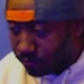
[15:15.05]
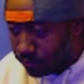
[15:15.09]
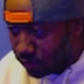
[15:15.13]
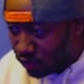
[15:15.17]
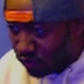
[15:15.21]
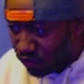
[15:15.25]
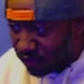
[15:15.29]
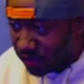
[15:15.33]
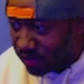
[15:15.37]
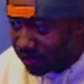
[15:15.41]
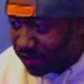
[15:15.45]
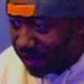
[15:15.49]

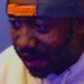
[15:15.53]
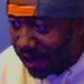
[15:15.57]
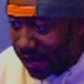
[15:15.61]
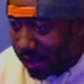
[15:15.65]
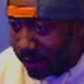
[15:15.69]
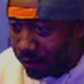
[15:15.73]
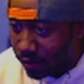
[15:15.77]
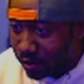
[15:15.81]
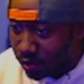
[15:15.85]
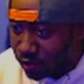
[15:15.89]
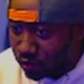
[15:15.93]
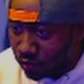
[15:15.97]
using
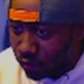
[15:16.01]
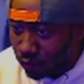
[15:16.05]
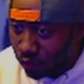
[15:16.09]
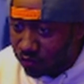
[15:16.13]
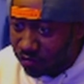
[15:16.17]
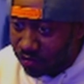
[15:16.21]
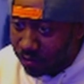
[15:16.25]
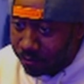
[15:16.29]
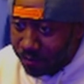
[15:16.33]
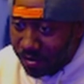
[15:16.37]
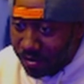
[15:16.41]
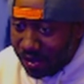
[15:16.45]
dynamic controls
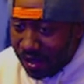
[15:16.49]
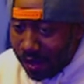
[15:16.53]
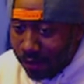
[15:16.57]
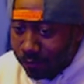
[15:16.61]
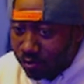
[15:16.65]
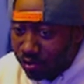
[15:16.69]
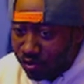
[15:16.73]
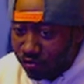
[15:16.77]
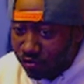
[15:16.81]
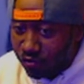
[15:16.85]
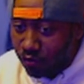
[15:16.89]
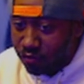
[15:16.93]
to be
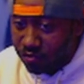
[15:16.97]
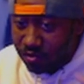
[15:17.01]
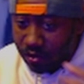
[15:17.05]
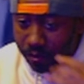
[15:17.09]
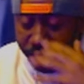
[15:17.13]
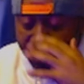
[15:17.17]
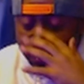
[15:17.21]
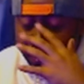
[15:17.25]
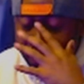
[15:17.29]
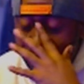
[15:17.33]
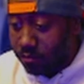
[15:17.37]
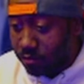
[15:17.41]
able to do
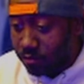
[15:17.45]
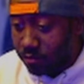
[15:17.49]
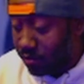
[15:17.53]
something.